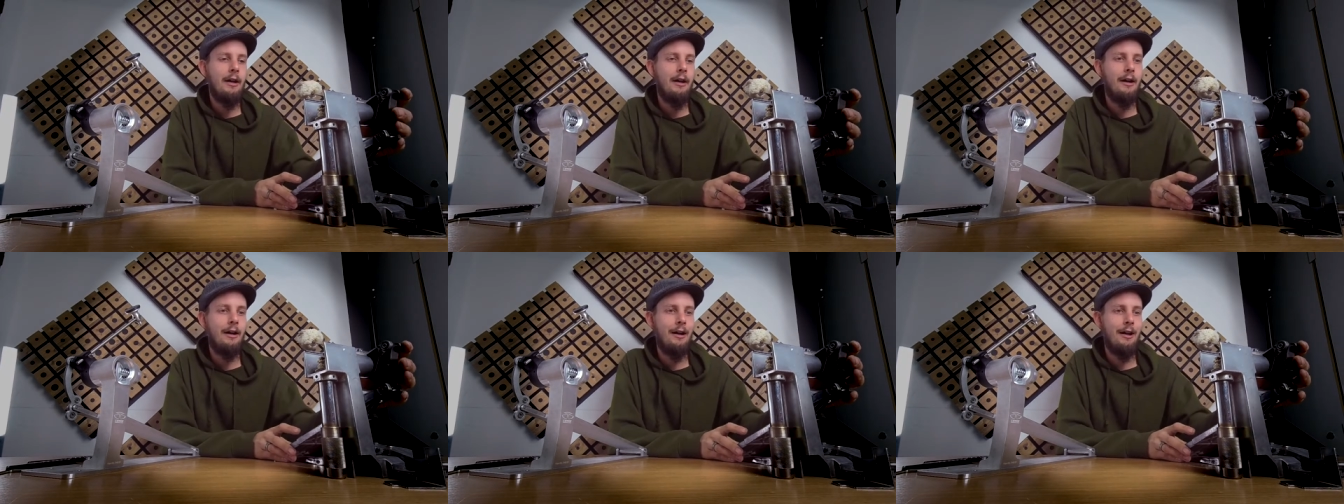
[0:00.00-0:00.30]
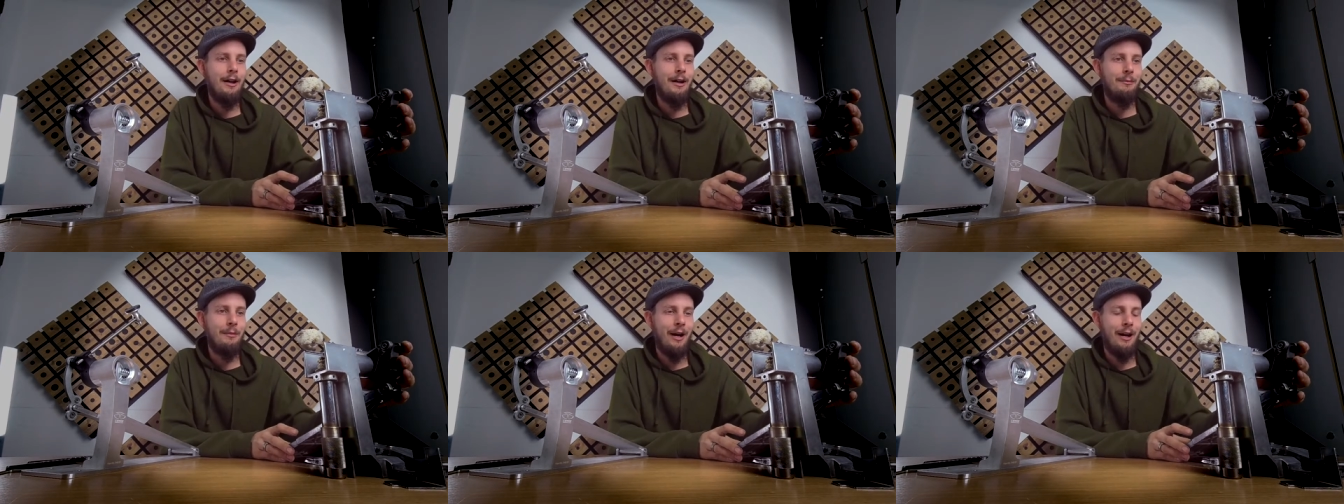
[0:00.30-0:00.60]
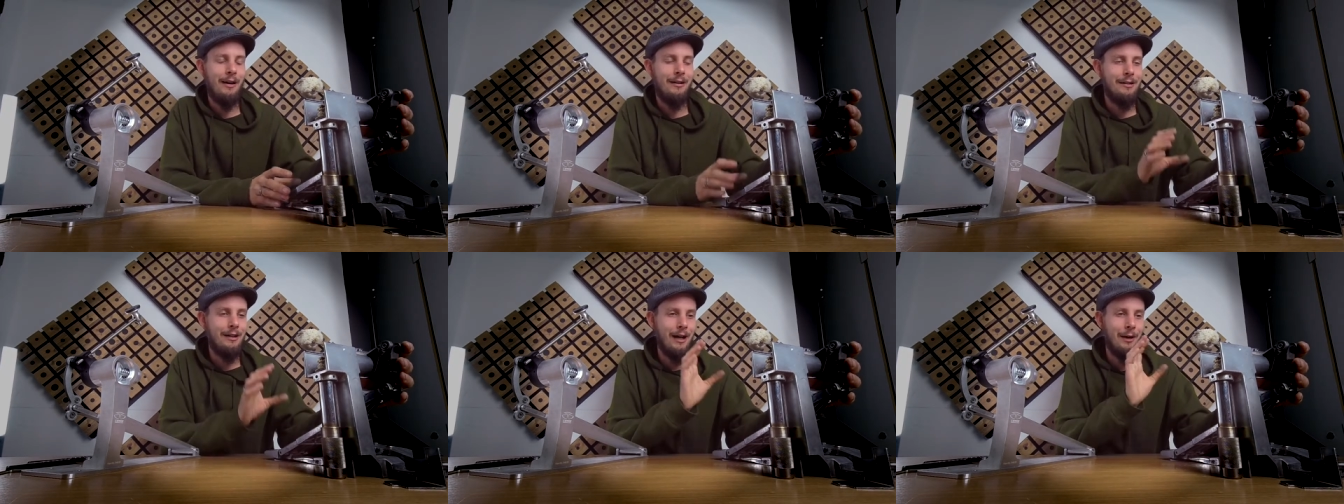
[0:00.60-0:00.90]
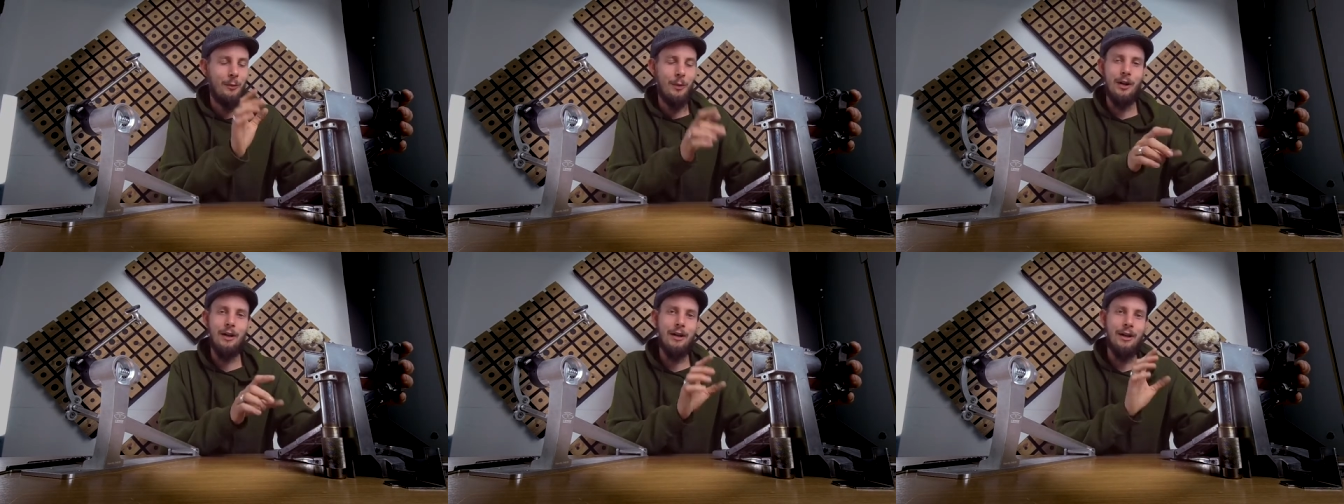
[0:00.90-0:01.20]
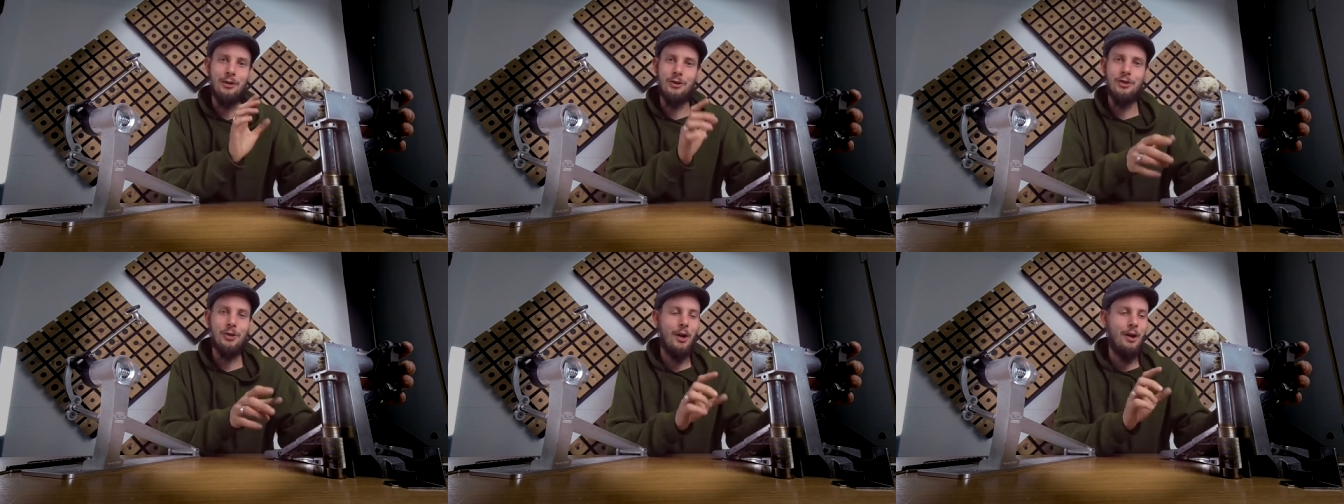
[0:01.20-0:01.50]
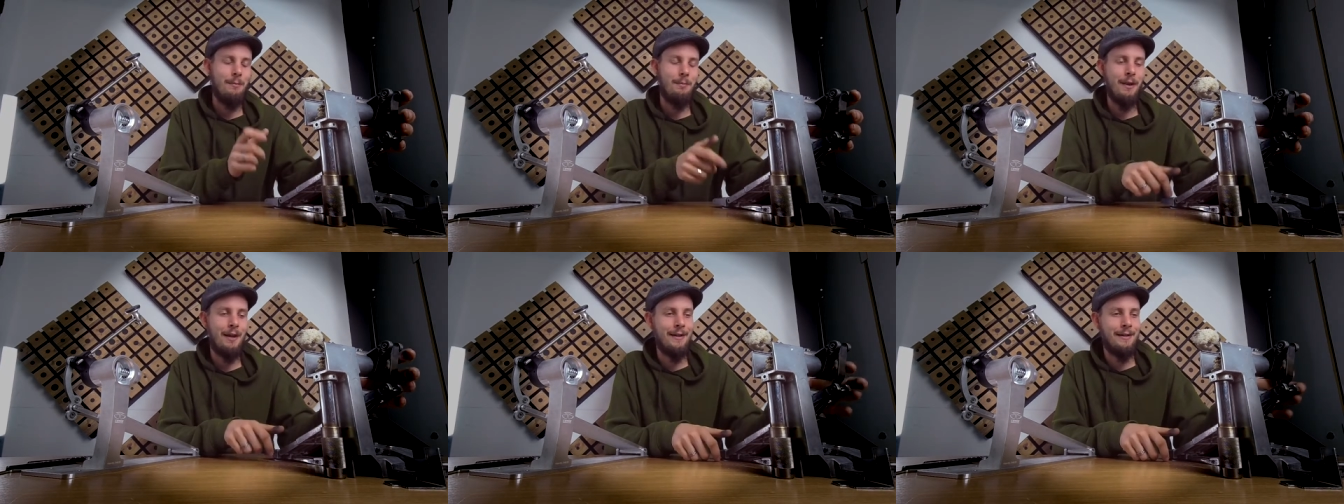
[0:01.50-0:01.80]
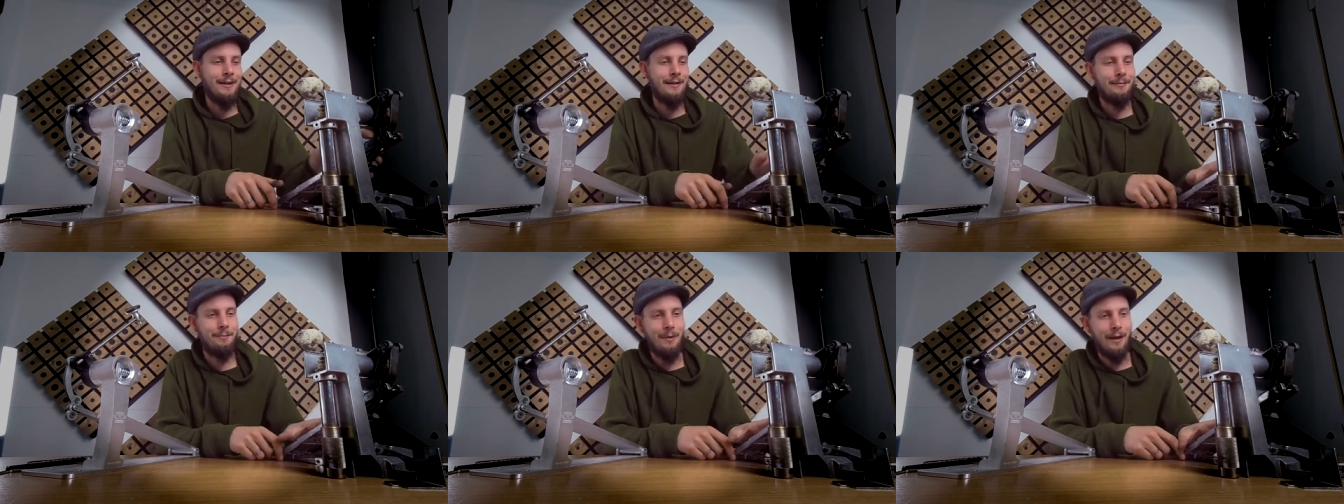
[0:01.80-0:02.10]
I really enjoy
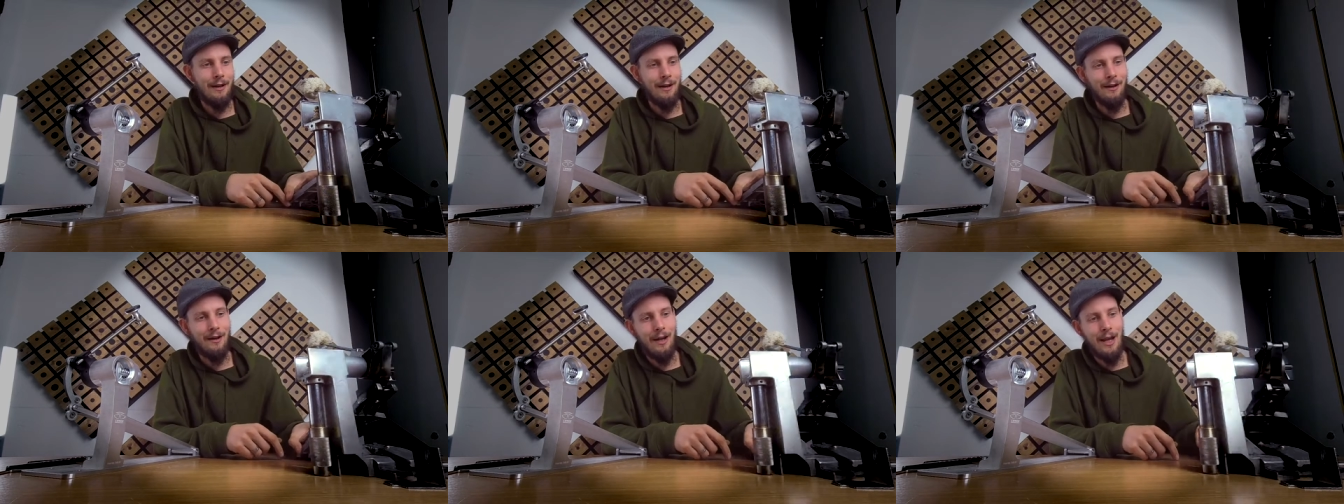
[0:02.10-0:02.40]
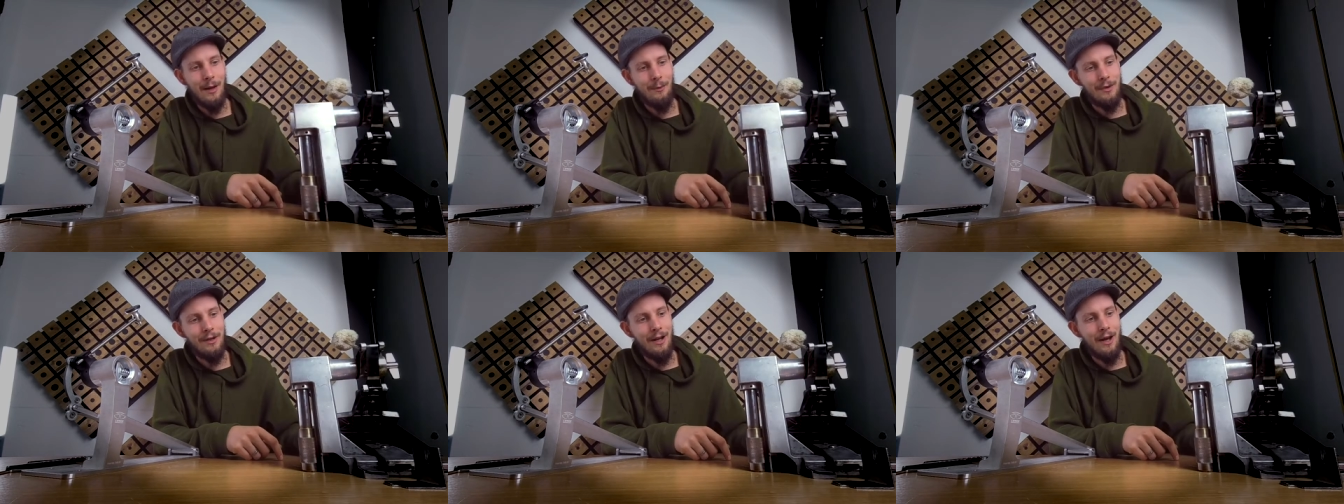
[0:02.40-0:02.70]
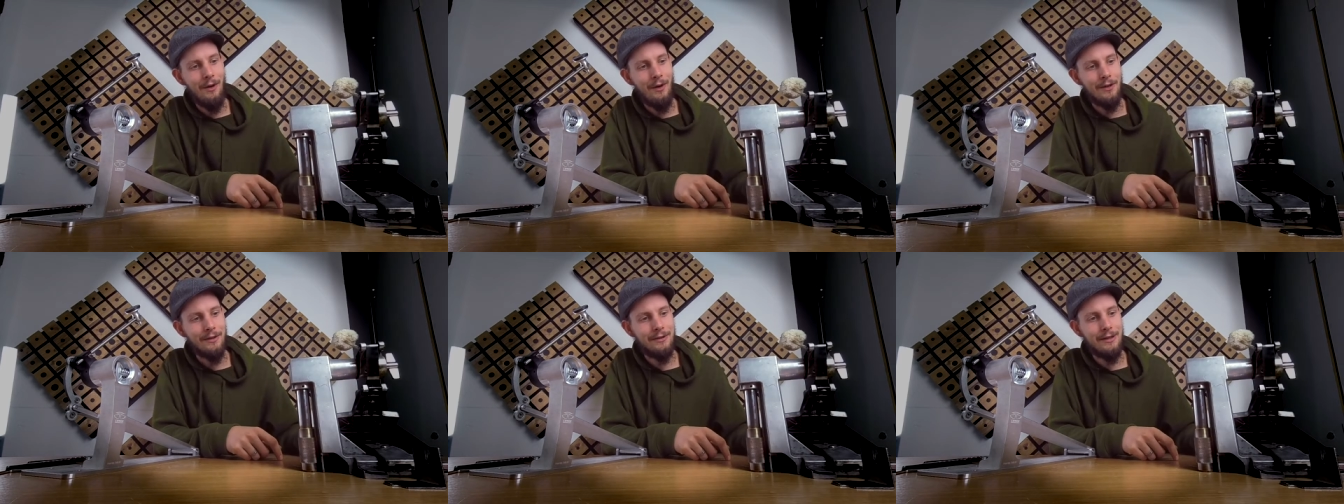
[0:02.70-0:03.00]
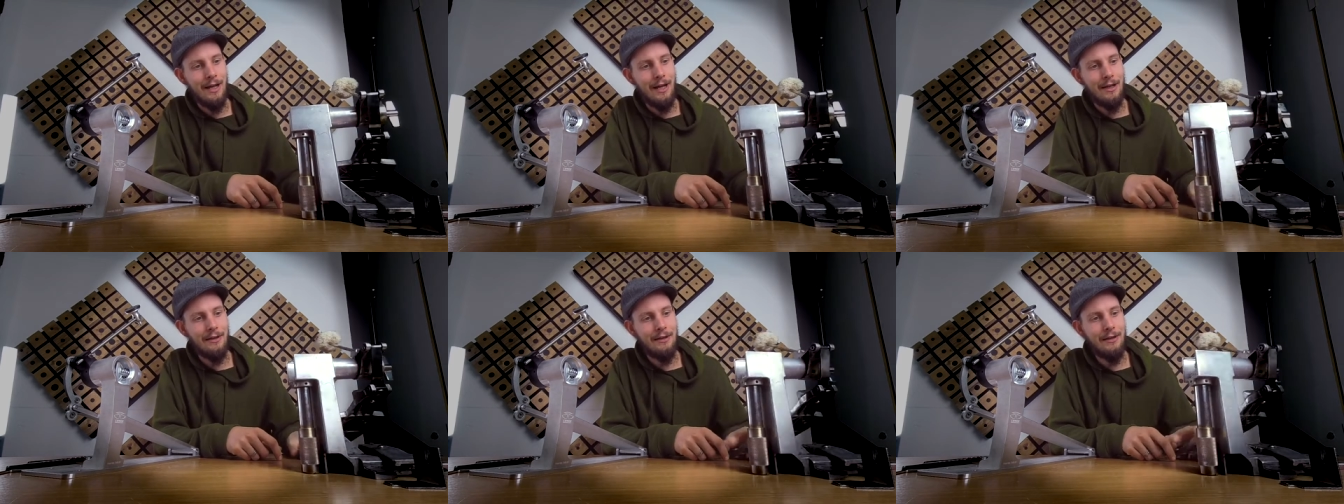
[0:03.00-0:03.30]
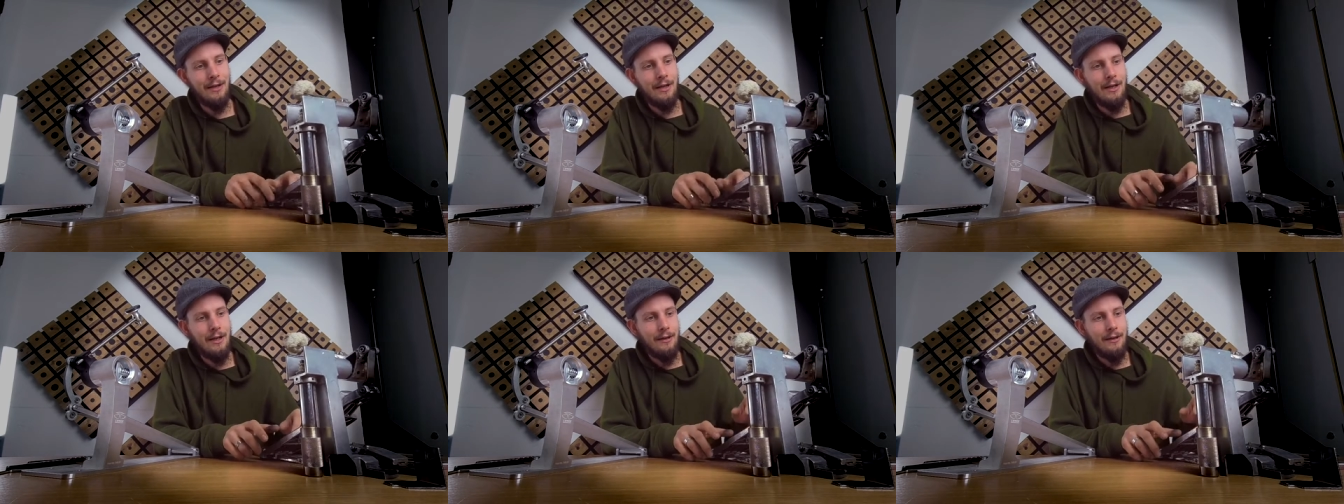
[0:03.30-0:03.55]
playing this pedal every now and then.